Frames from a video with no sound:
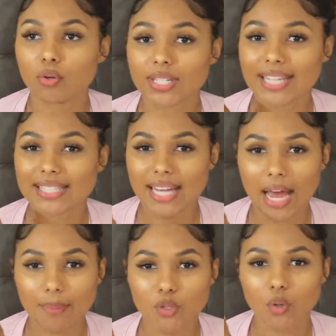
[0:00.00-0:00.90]
takes
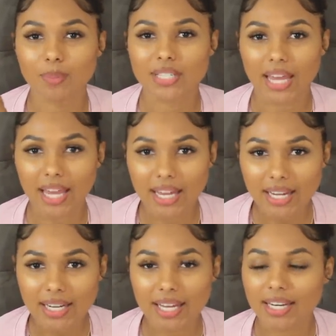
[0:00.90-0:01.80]
time to
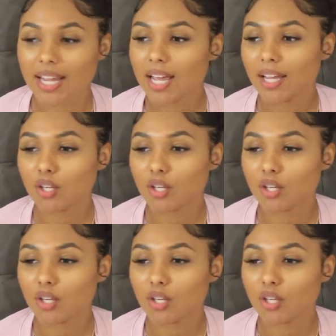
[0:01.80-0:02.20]
obtain, and